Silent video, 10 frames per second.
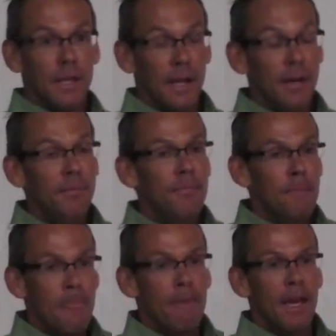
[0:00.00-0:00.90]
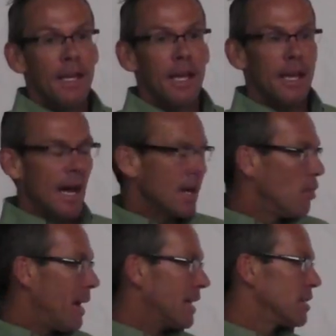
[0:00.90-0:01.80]
You know? And, and I
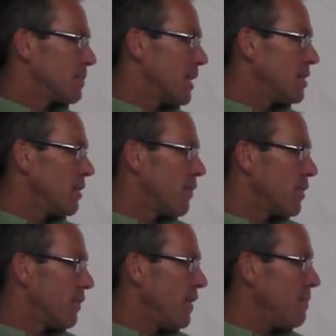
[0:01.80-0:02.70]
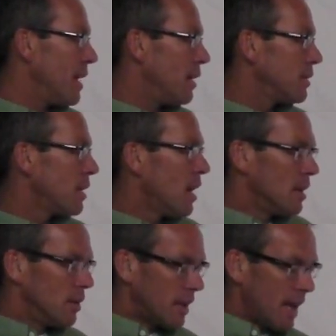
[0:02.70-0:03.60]
go back to, especially for the females,
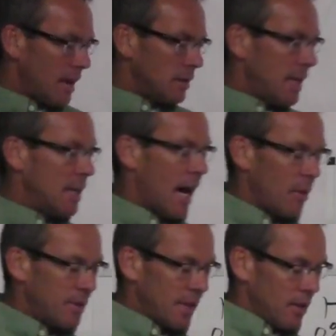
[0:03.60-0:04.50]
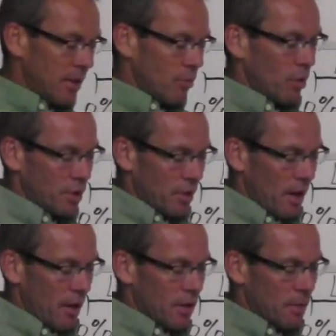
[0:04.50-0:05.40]
Look at how lean, I always say, look at what
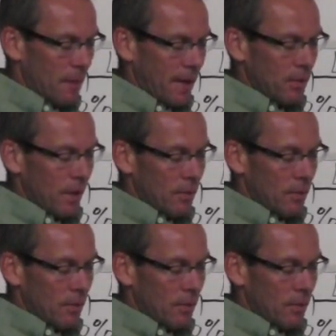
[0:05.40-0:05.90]
your, your body